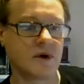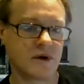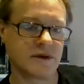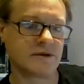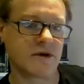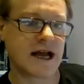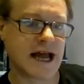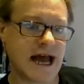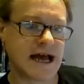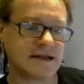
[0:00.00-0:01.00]
the right
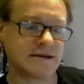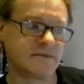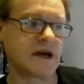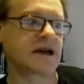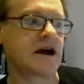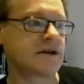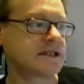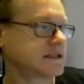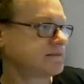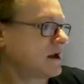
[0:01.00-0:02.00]
head, a current
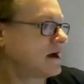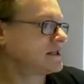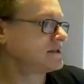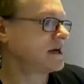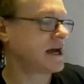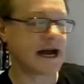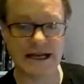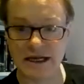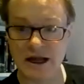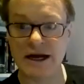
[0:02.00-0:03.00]
is applied to it, and
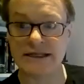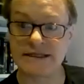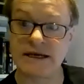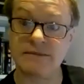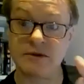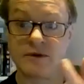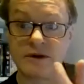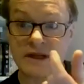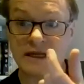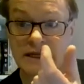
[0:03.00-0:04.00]
it lines up all
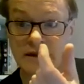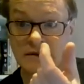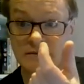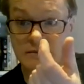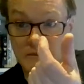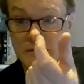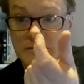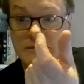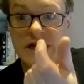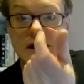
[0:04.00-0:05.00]
of the little
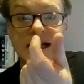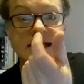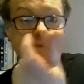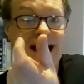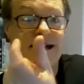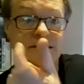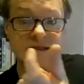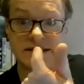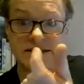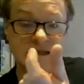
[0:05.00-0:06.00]
tiny
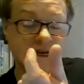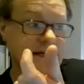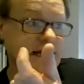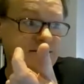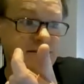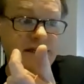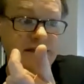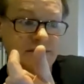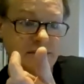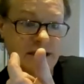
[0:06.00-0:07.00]
magnets, I guess, in
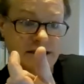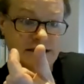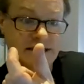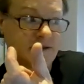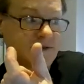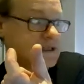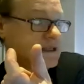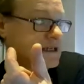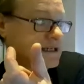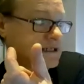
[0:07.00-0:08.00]
the surface of
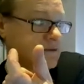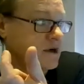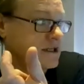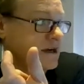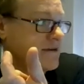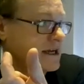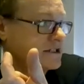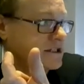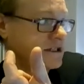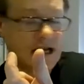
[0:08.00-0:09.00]
the disk in one
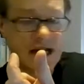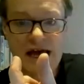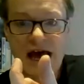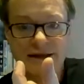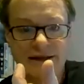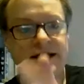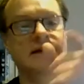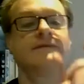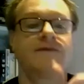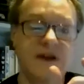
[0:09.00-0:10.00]
direction, and then it
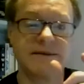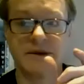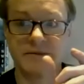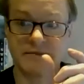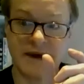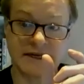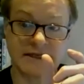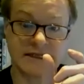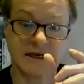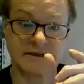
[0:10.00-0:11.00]
can flip them and
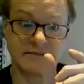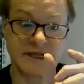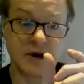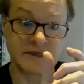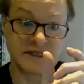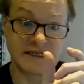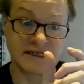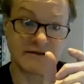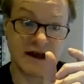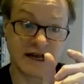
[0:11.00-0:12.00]
magnetize them in the opposite
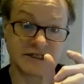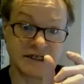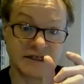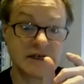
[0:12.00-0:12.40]
direction.